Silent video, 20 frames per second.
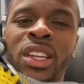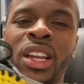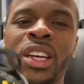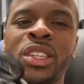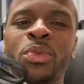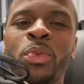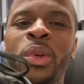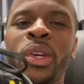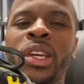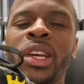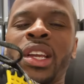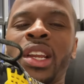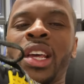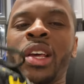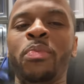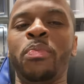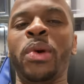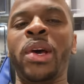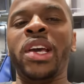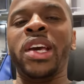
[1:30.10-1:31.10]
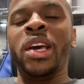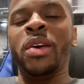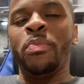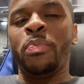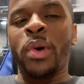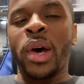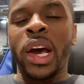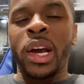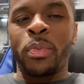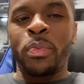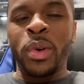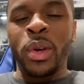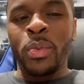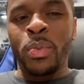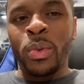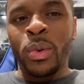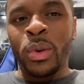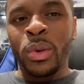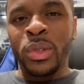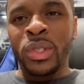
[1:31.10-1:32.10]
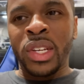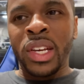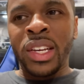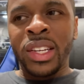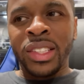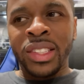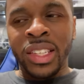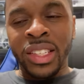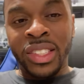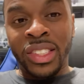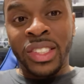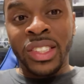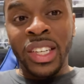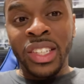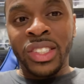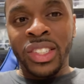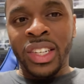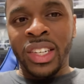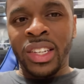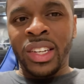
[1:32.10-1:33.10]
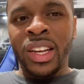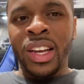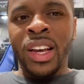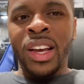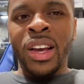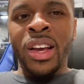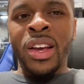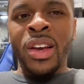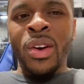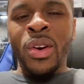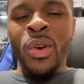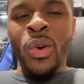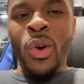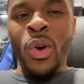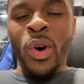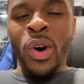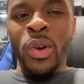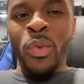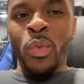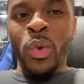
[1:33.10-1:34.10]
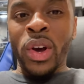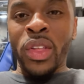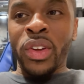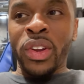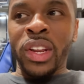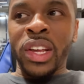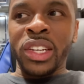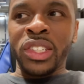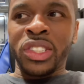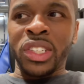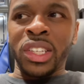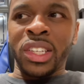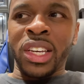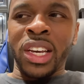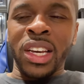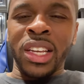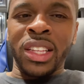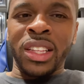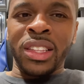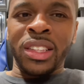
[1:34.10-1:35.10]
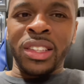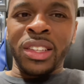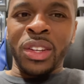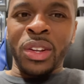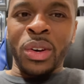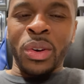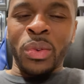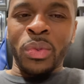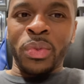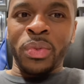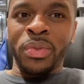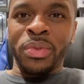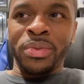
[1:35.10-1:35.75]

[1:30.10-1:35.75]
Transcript: next weekend, it may impact people's decision on whether they should get, you know,